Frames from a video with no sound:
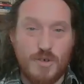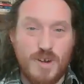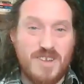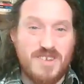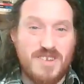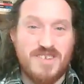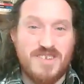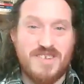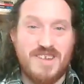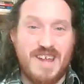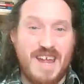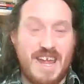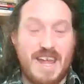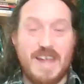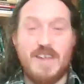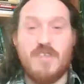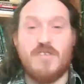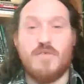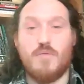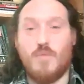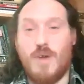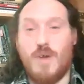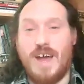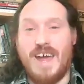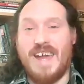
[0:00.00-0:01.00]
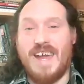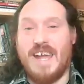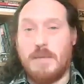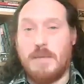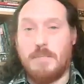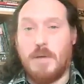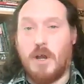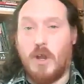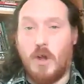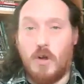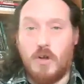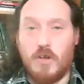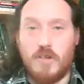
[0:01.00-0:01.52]
Chris is where he
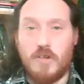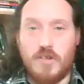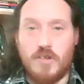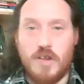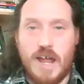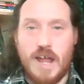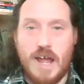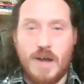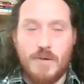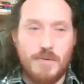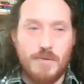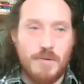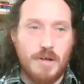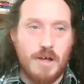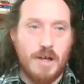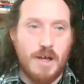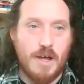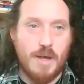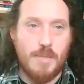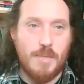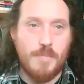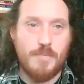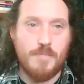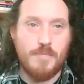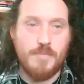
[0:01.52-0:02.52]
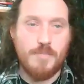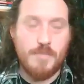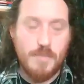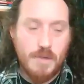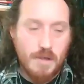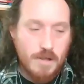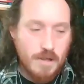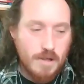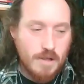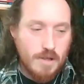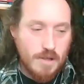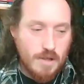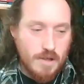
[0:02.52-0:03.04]
belongs now. Um,
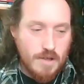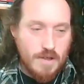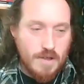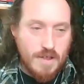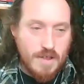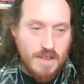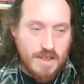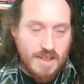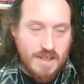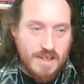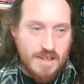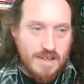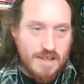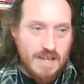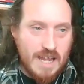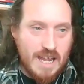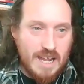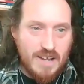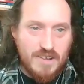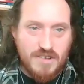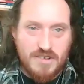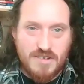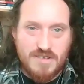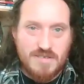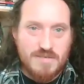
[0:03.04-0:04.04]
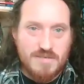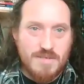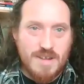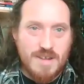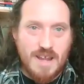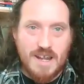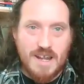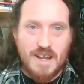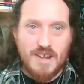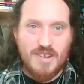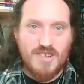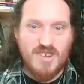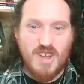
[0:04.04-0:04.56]
he's
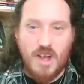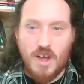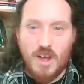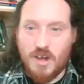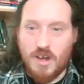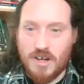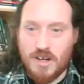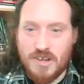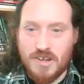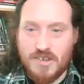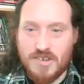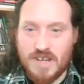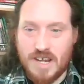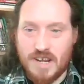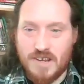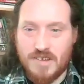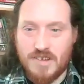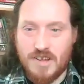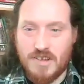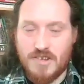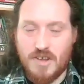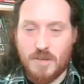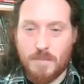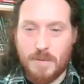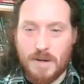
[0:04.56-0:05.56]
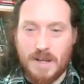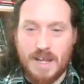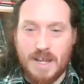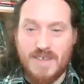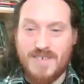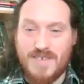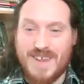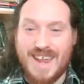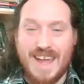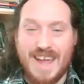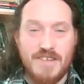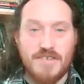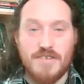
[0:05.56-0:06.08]
in his early sixties, I
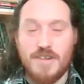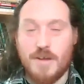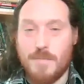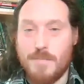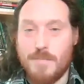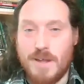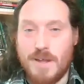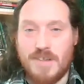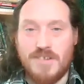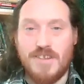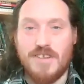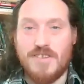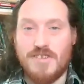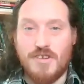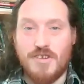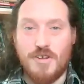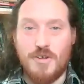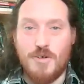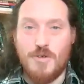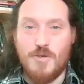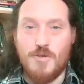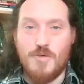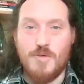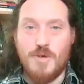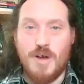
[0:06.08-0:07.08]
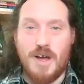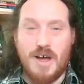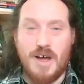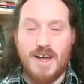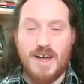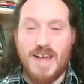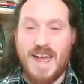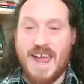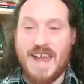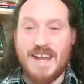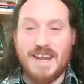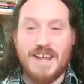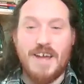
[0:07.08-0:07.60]
believe. He hasn't admitted to
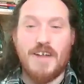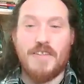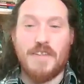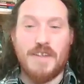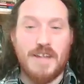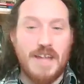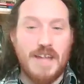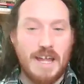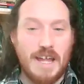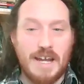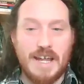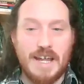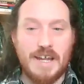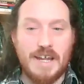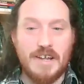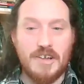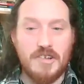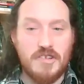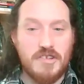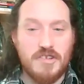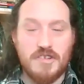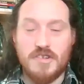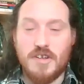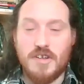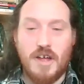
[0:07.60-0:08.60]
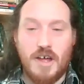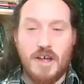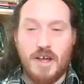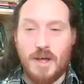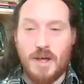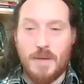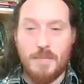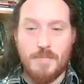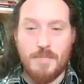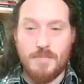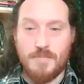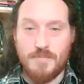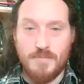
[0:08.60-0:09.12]
uh, any other killings,
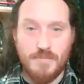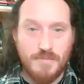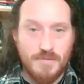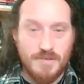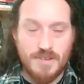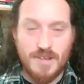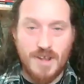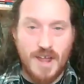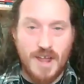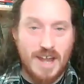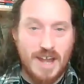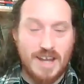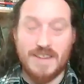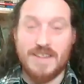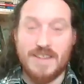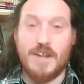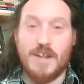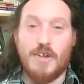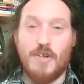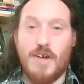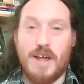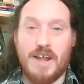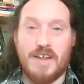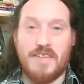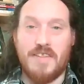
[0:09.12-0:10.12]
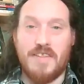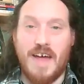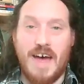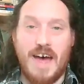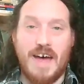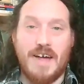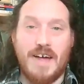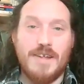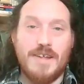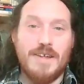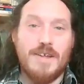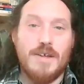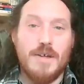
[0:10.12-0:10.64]
um, anything like
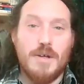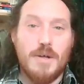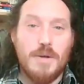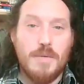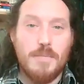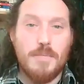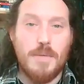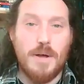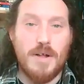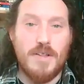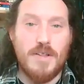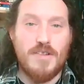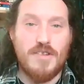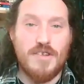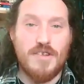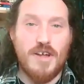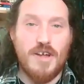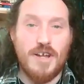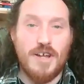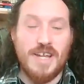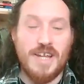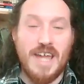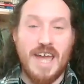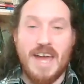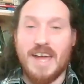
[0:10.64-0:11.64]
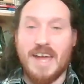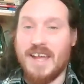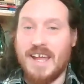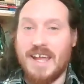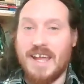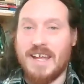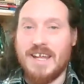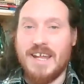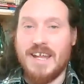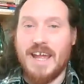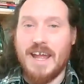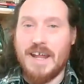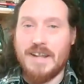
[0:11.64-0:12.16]
that. But uh, yeah,
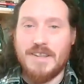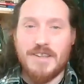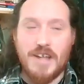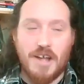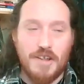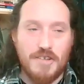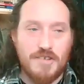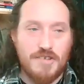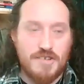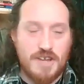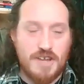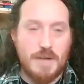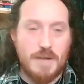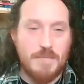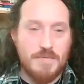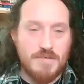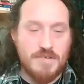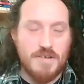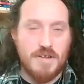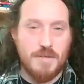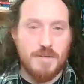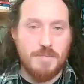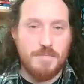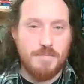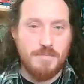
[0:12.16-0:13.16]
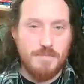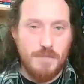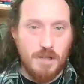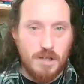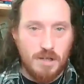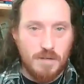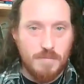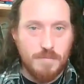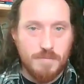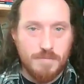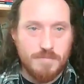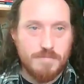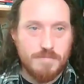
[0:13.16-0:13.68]
it, it does seem to
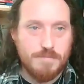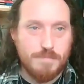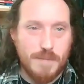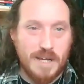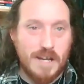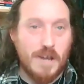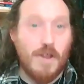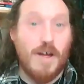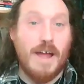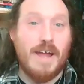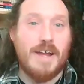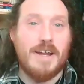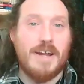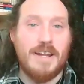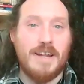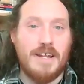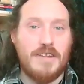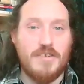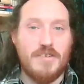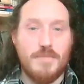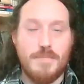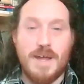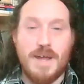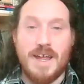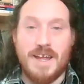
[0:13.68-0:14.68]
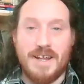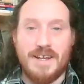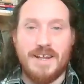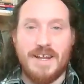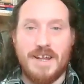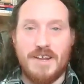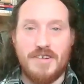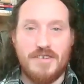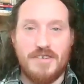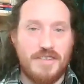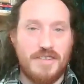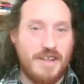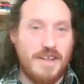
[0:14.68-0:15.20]
be likely to me, at
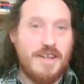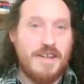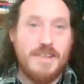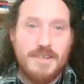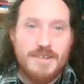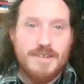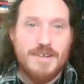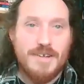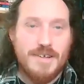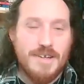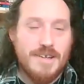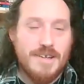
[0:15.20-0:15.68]
least, that